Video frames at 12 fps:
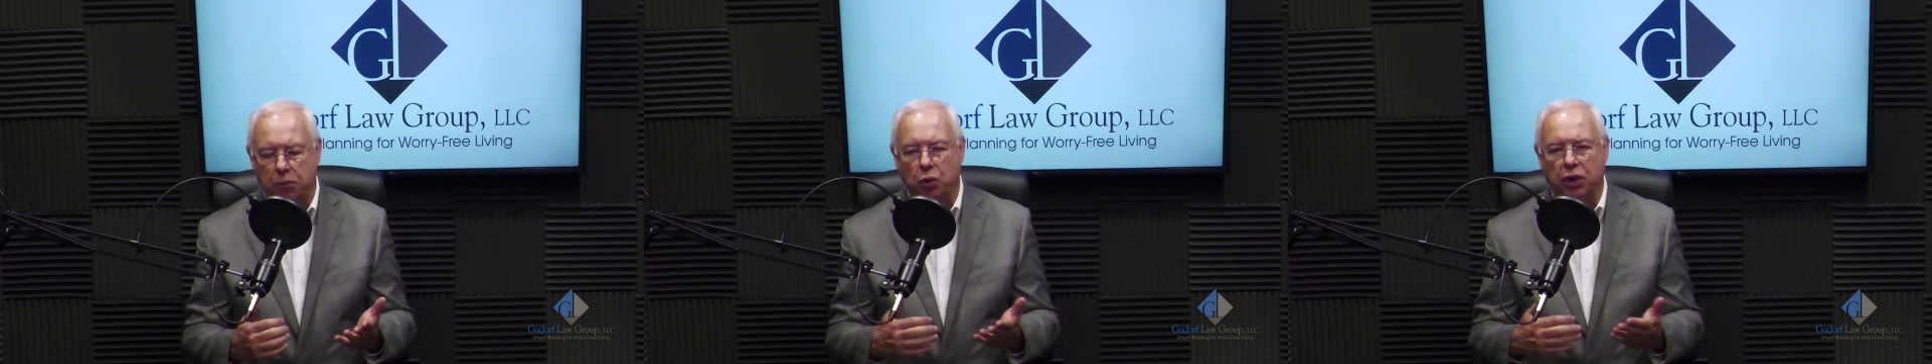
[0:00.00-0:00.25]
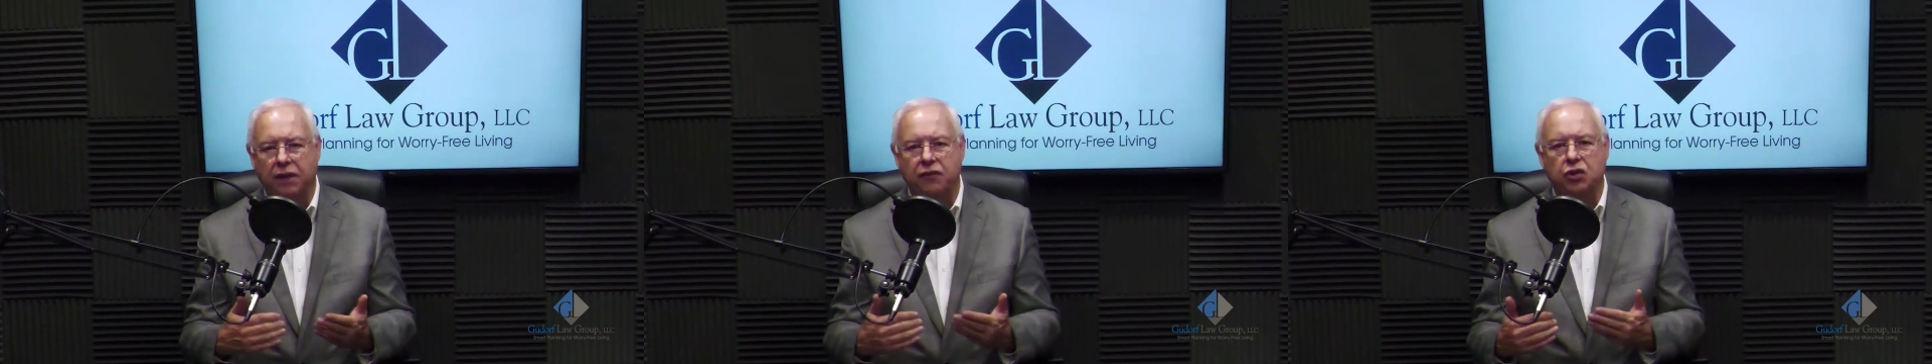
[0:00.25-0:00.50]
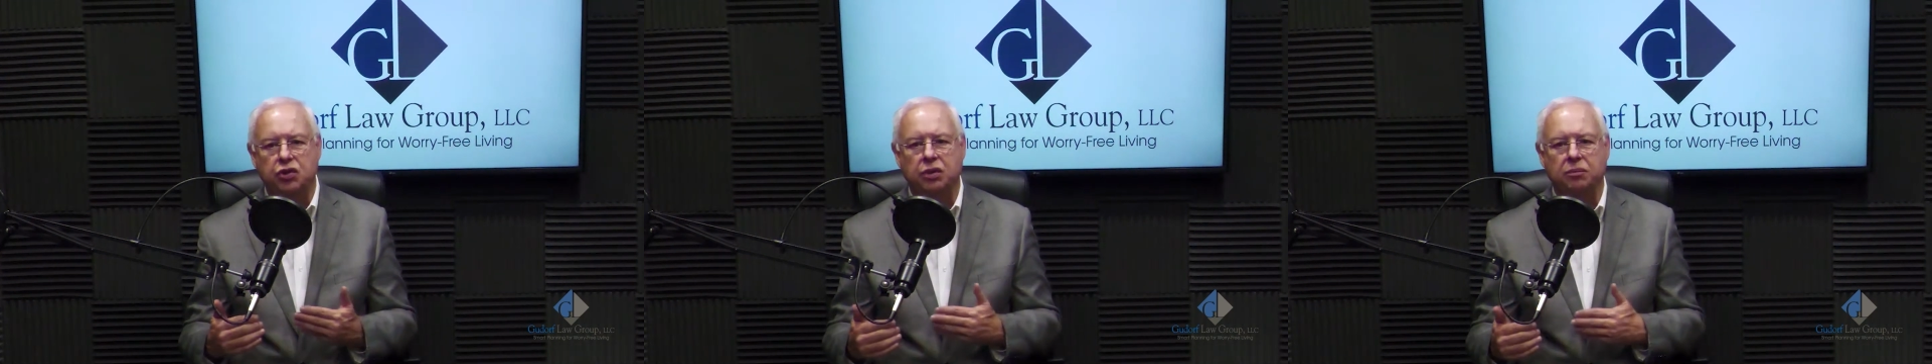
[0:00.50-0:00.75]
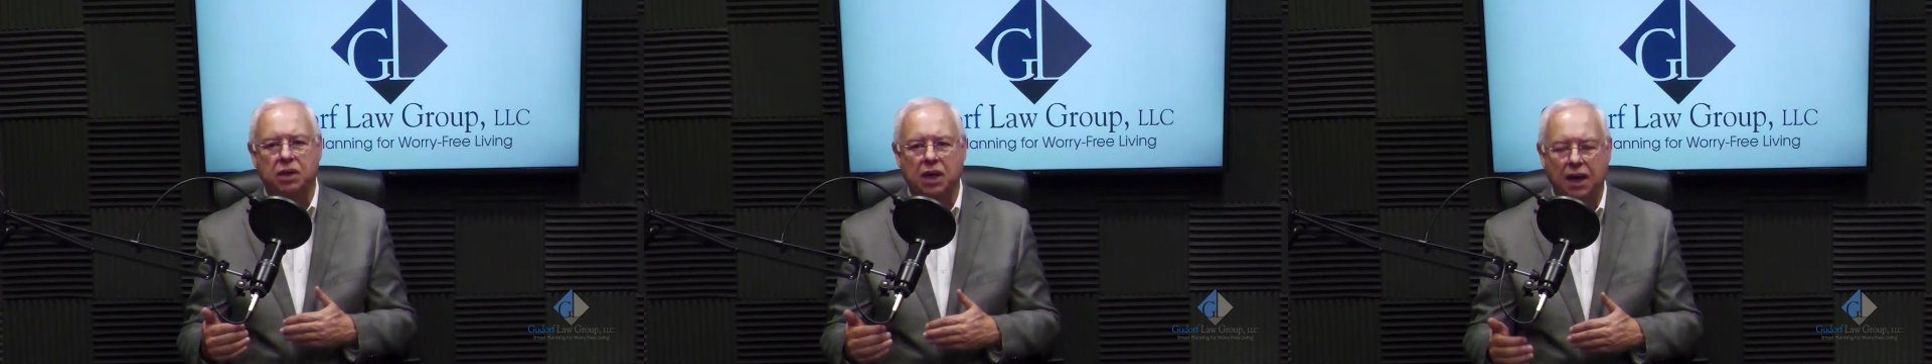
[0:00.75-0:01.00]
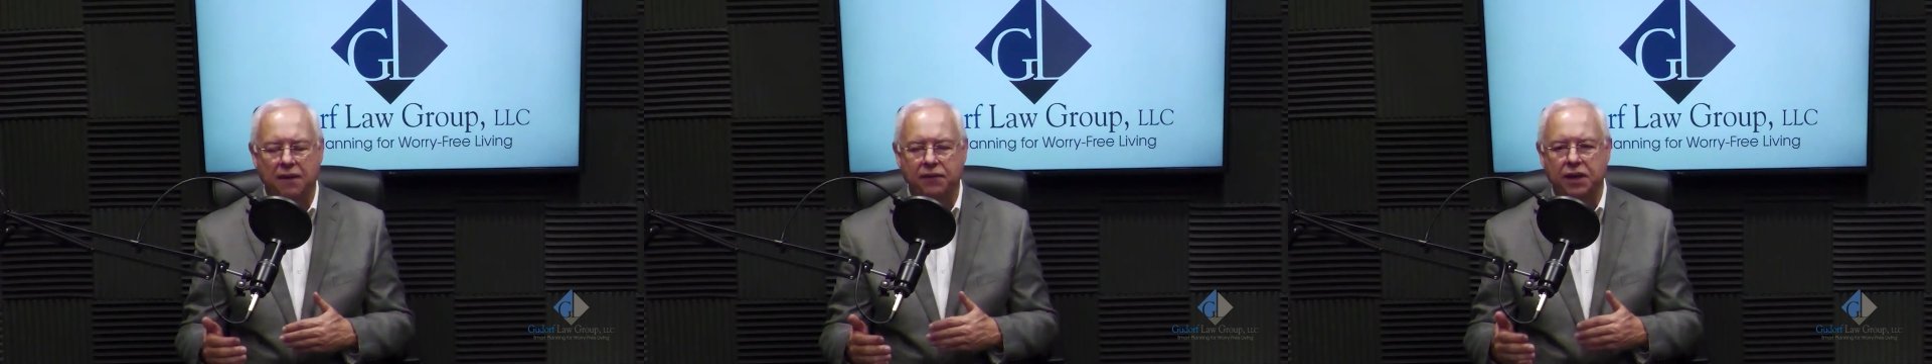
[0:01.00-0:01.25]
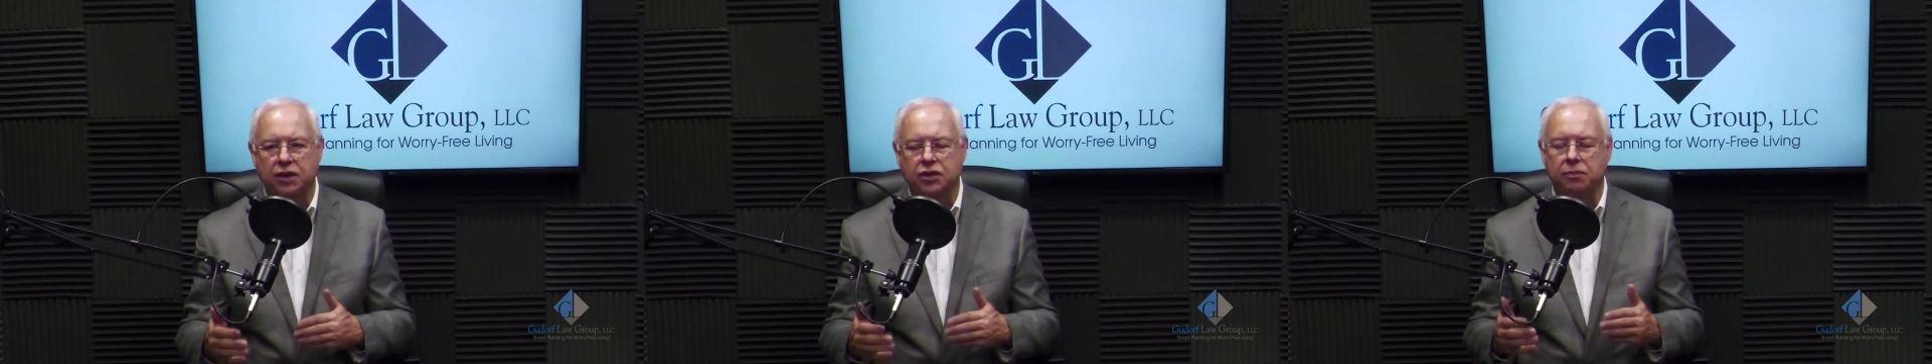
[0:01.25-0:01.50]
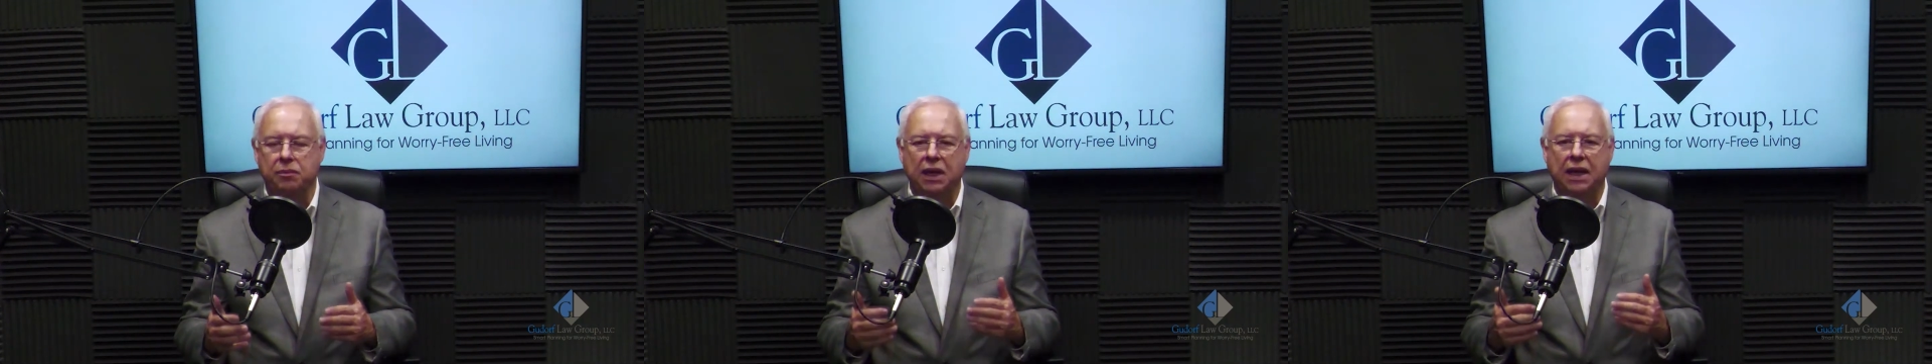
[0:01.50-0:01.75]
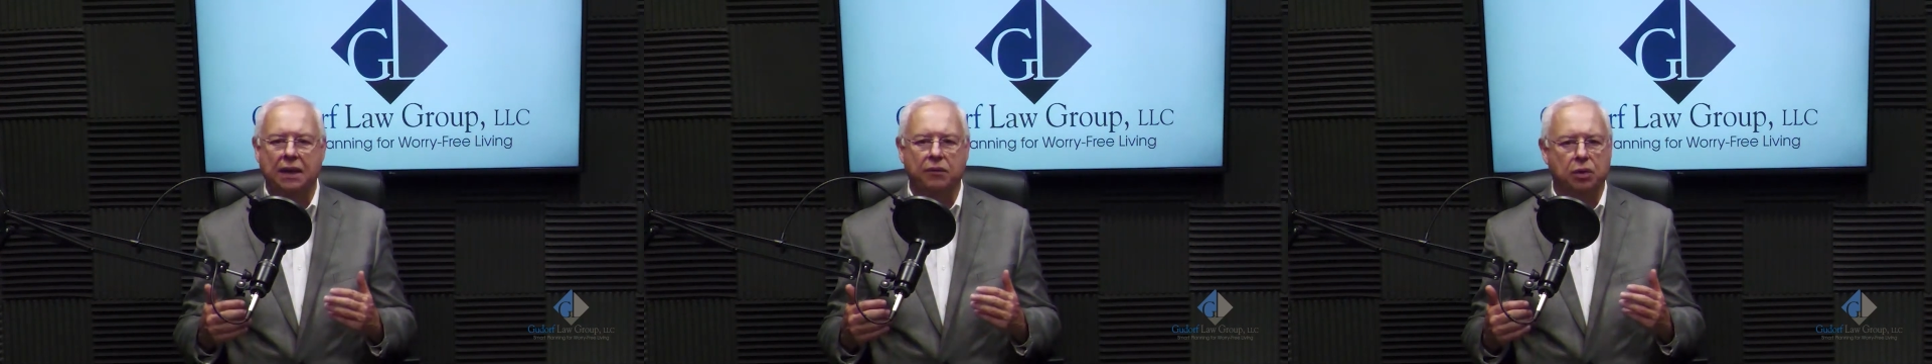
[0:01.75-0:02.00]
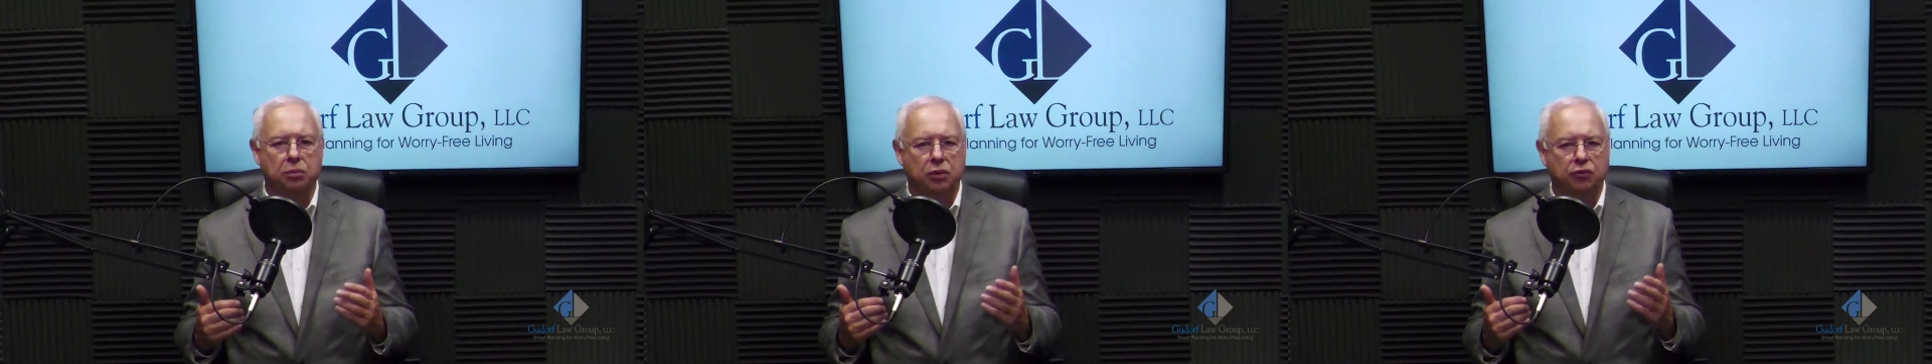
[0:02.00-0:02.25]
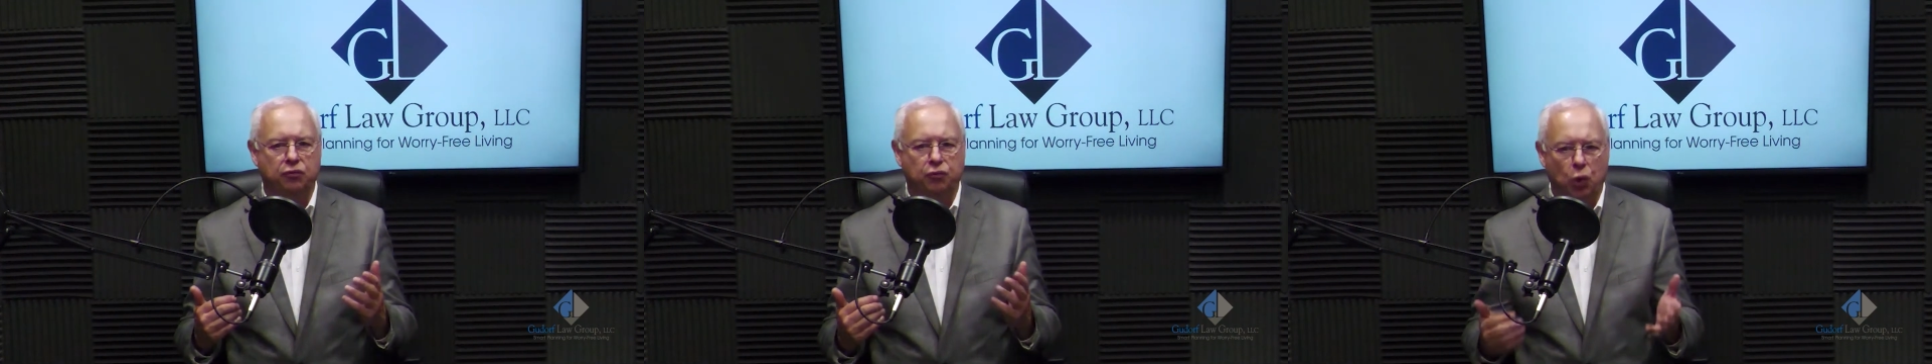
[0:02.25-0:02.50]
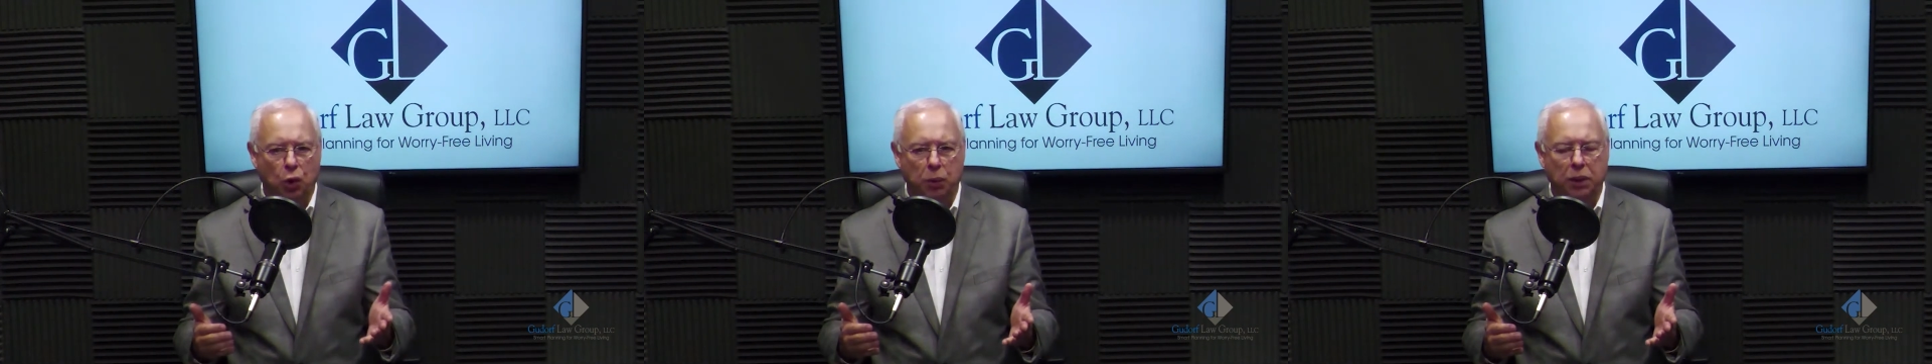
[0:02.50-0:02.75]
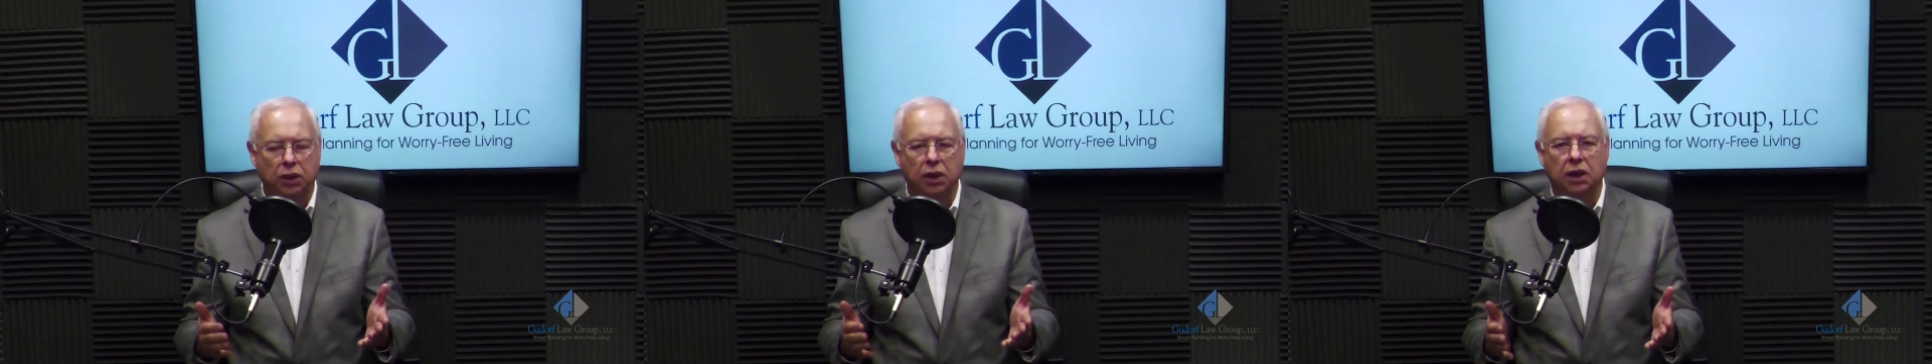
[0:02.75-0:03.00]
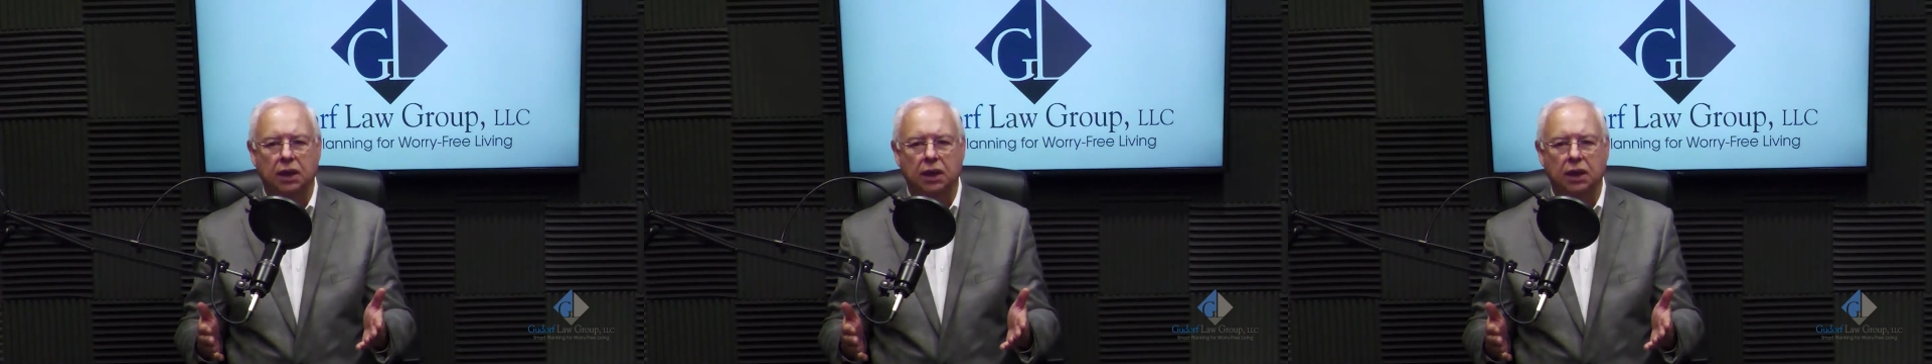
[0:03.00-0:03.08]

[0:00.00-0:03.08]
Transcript: will give you some confidence in being able to move forward.